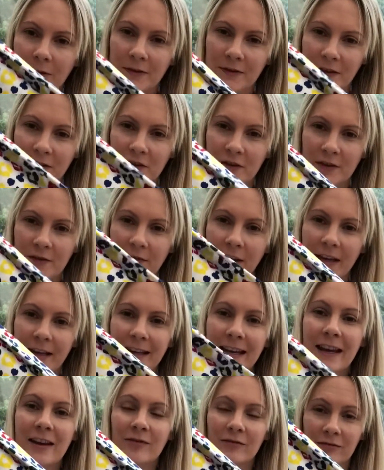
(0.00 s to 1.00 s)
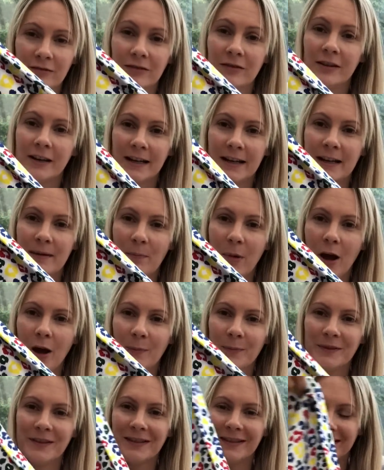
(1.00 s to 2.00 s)
because I just think it really
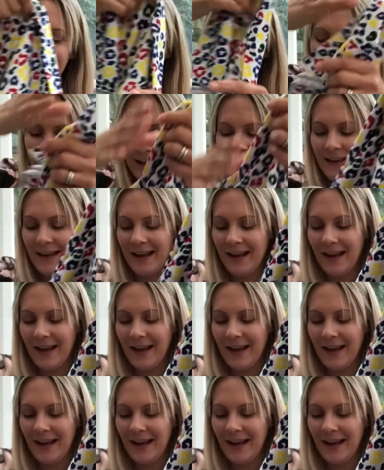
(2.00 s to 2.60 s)
pops, doesn't it?